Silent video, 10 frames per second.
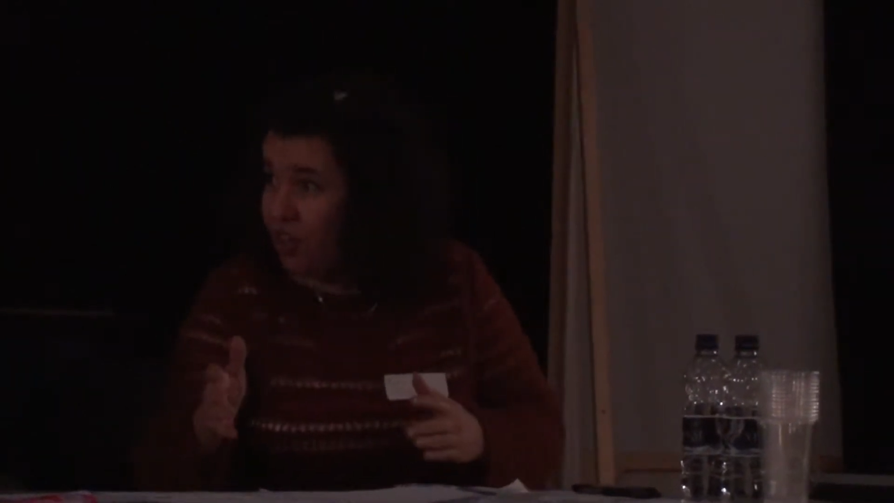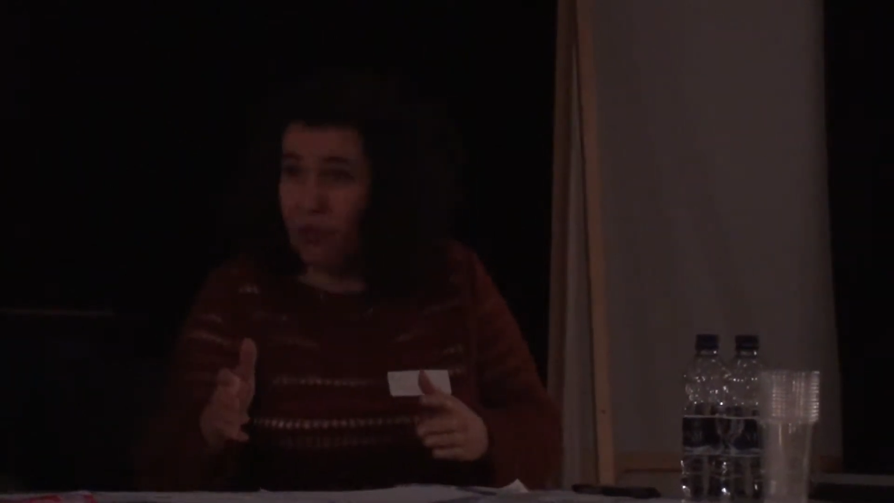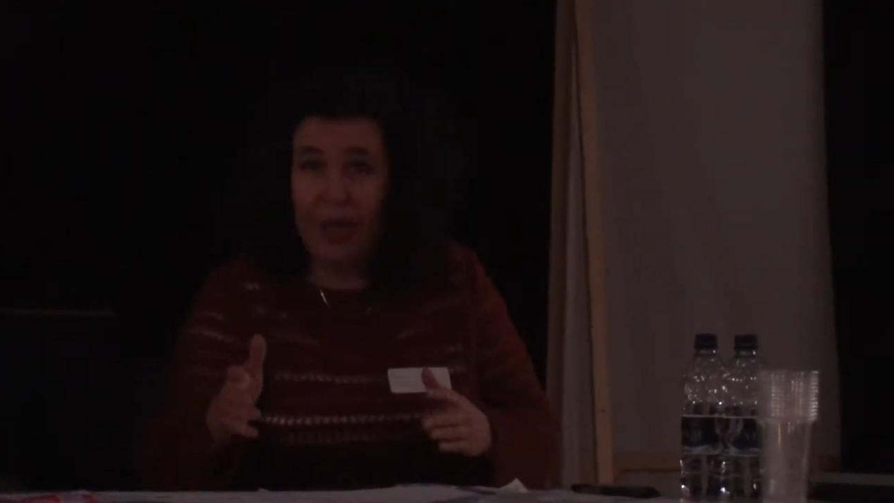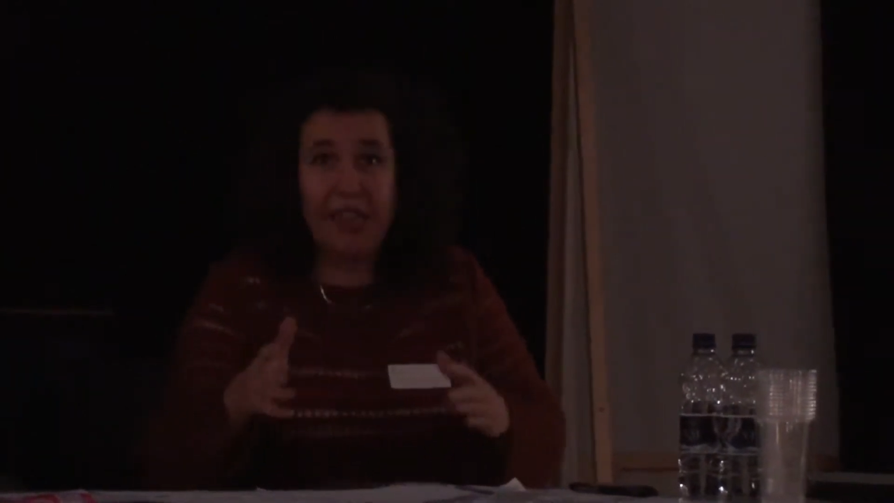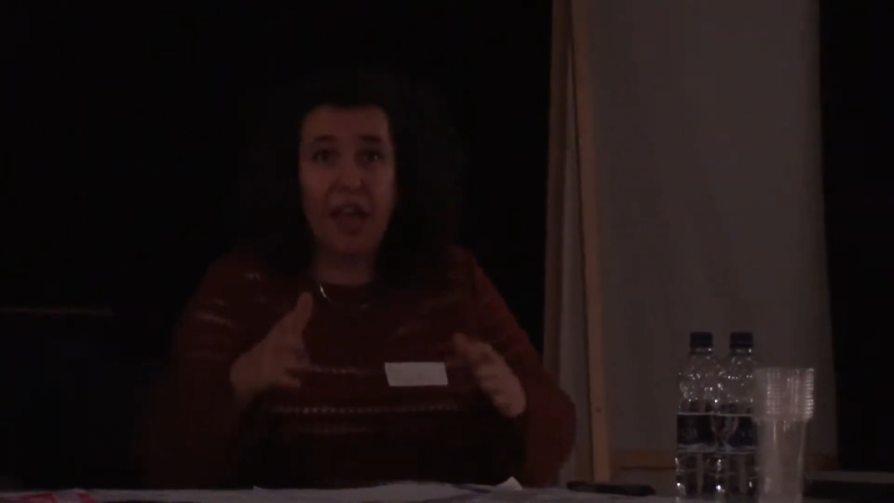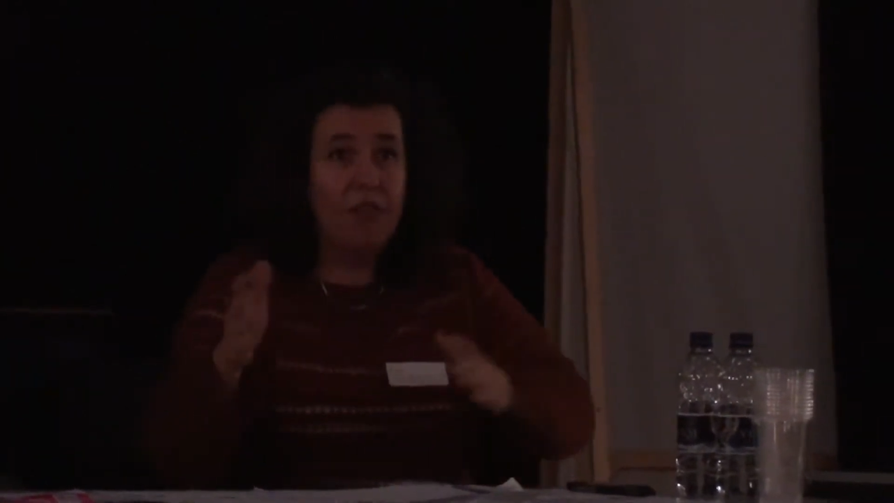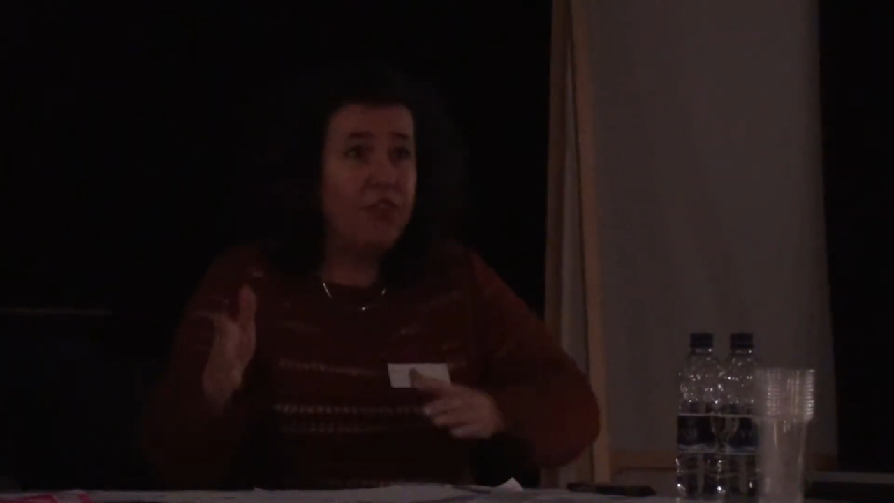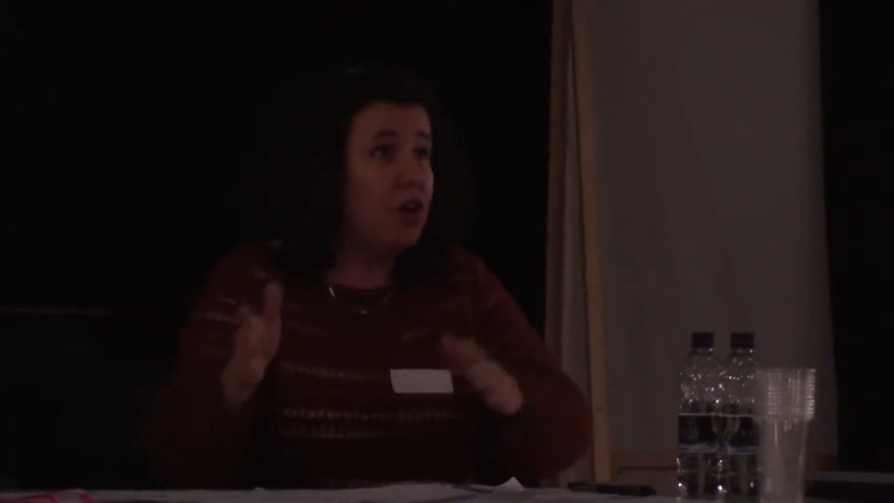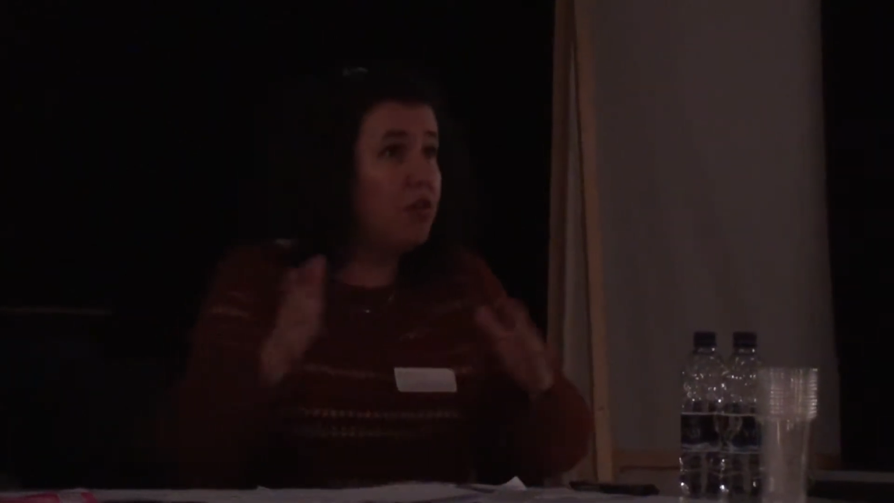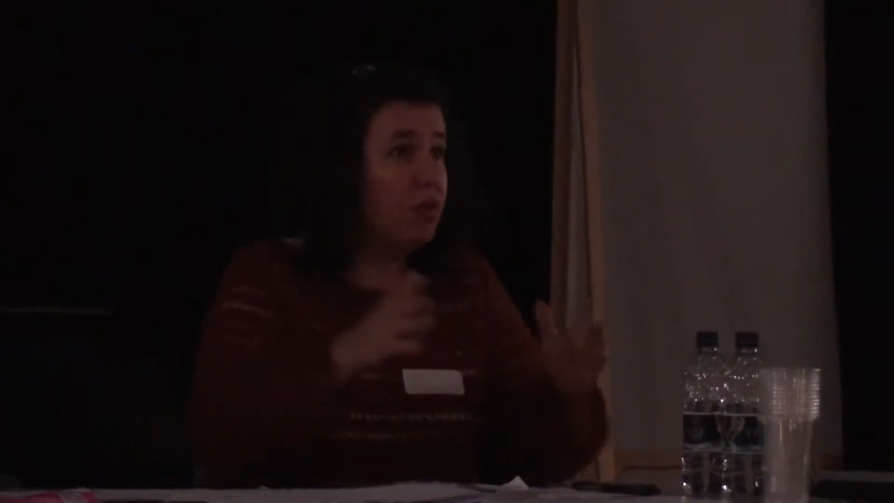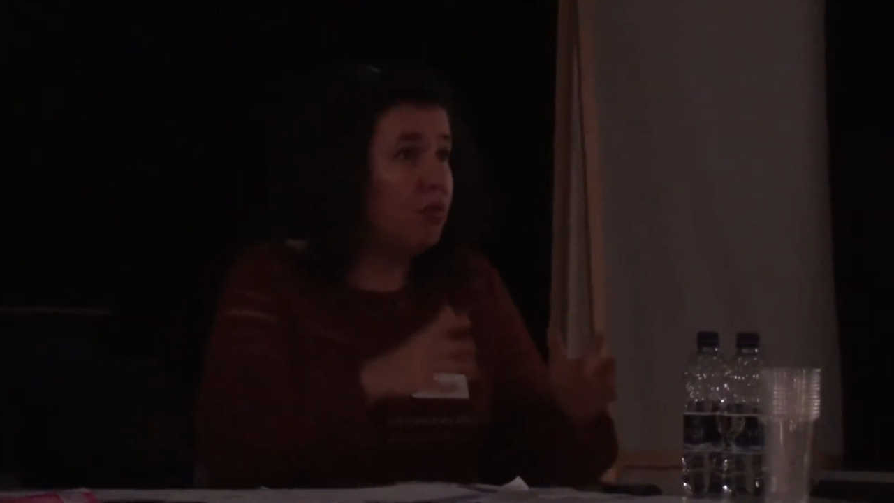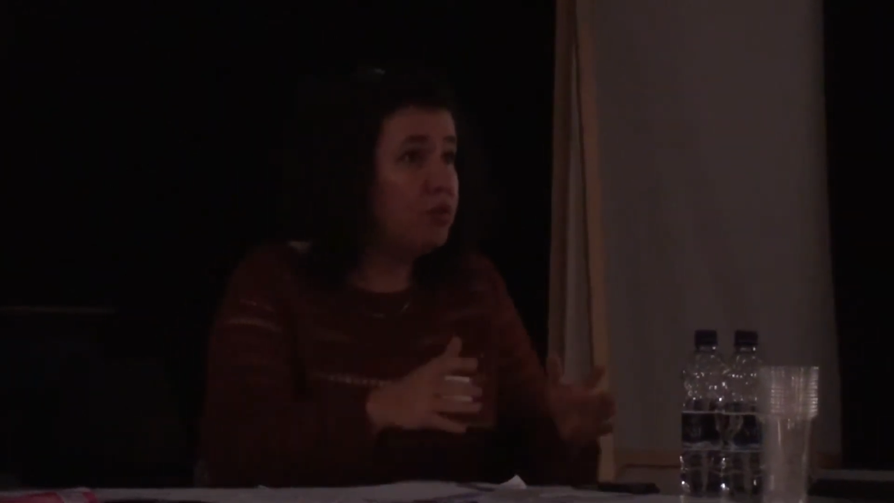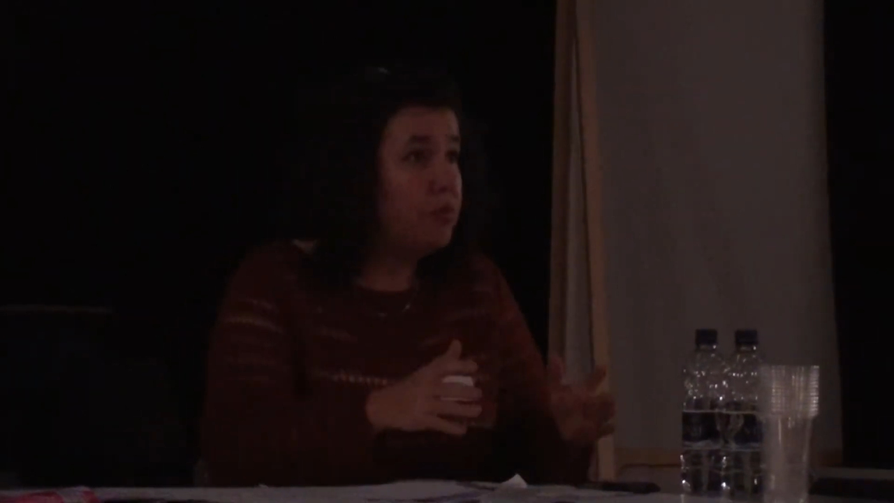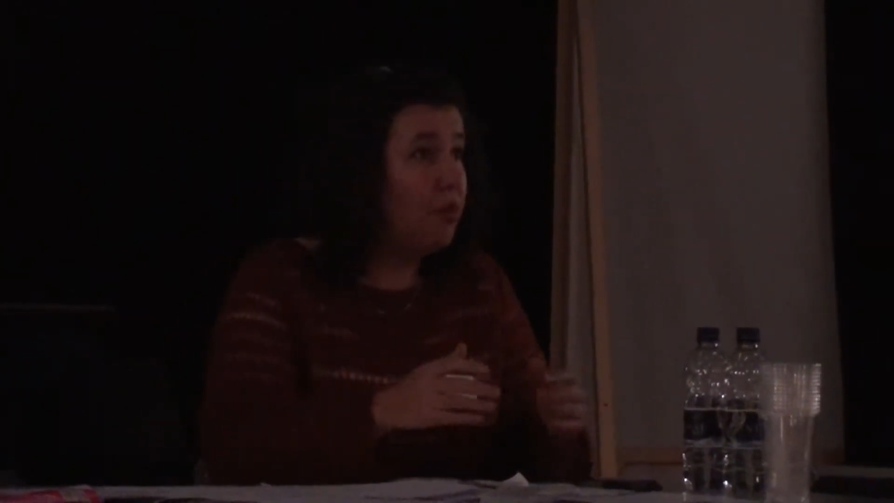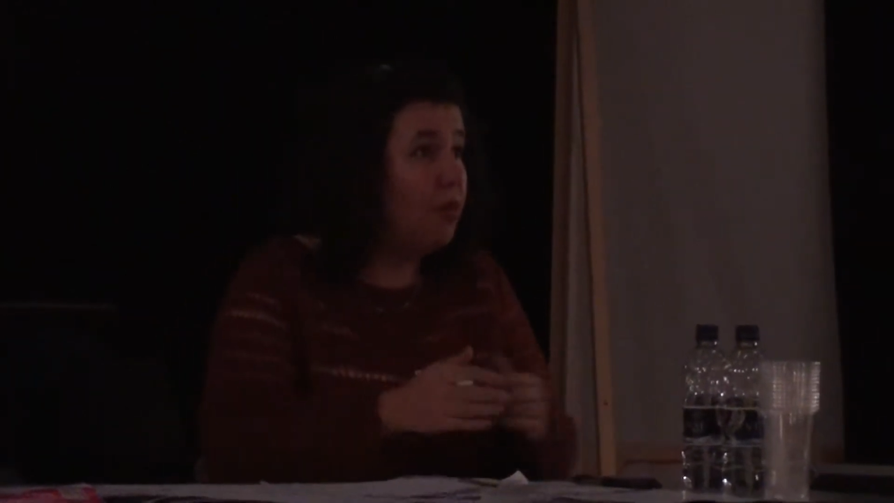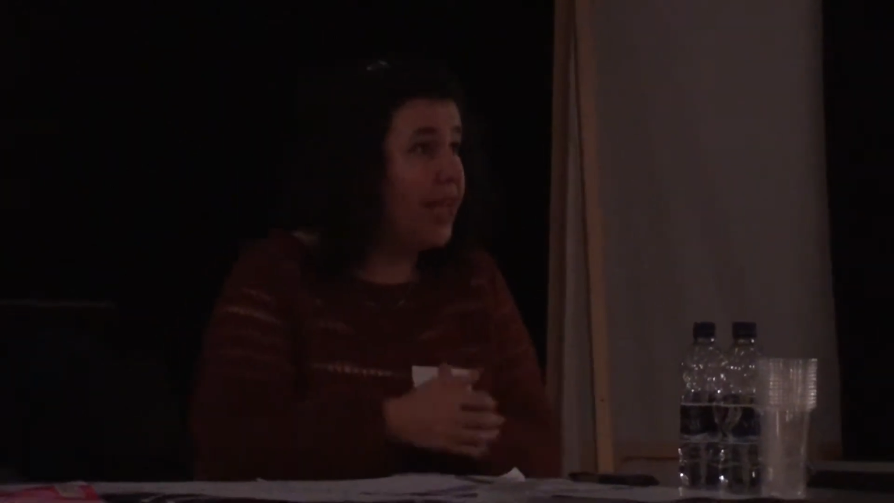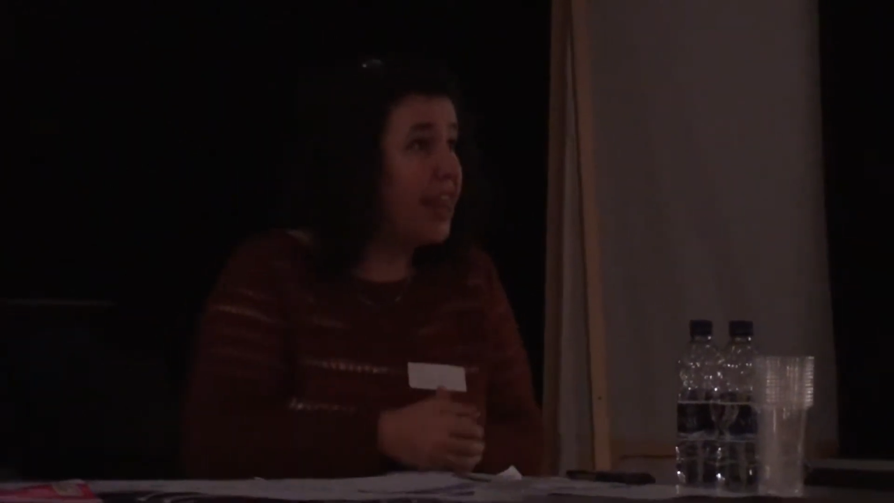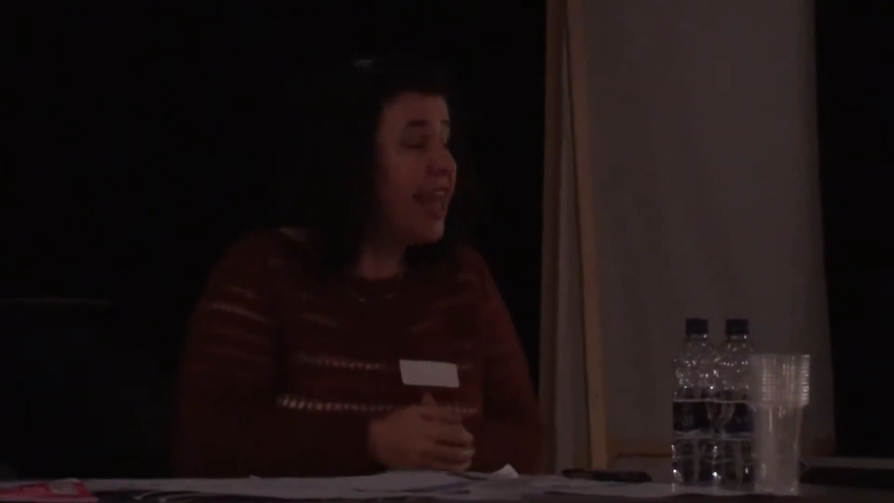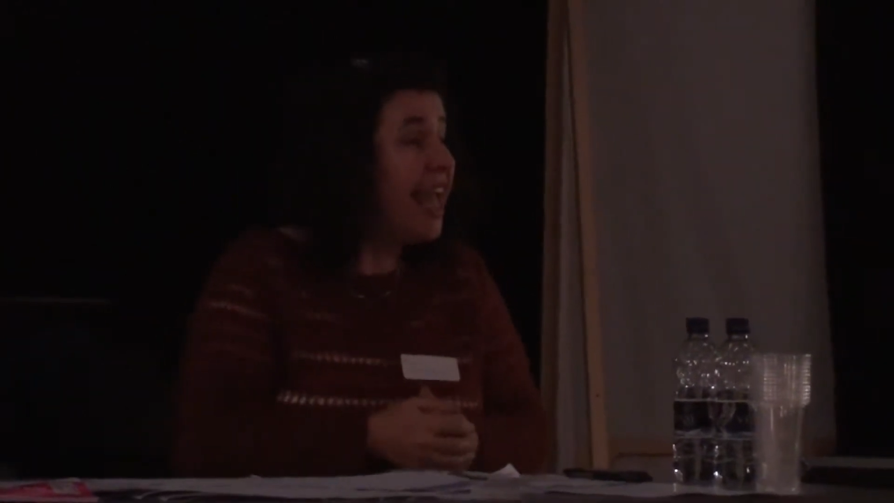doing it to other girls or to boys.